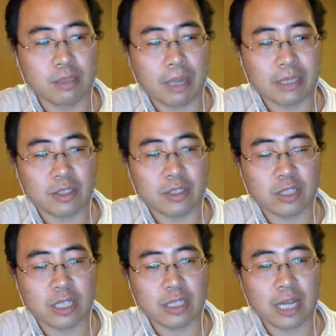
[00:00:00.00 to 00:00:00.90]
part is the
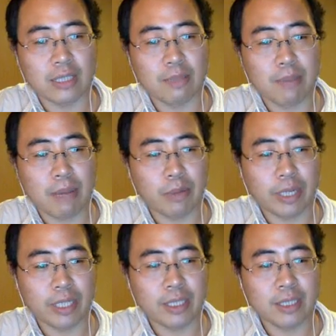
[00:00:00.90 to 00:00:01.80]
data and the
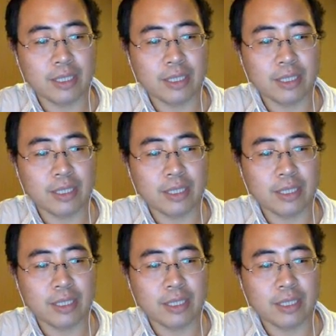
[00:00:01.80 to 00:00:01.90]
memory.